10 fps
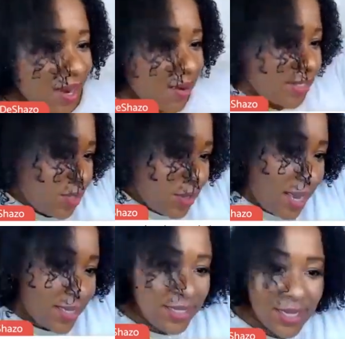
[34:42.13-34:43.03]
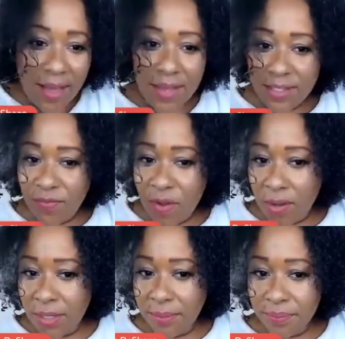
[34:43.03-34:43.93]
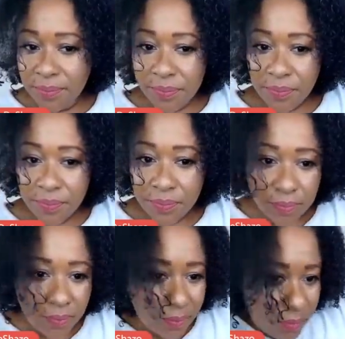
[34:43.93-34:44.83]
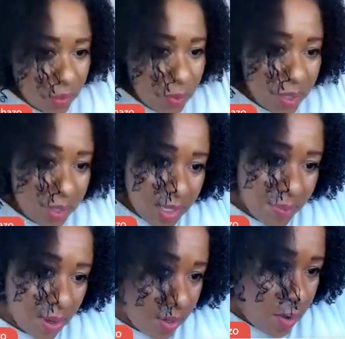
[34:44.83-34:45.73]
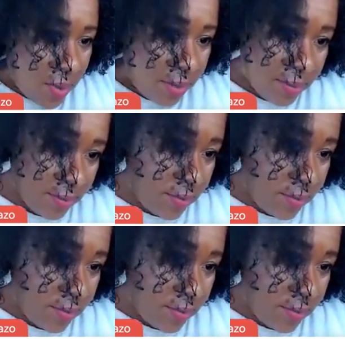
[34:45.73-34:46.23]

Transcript: All right, so you guys see how that's falling? We're going to keep on going.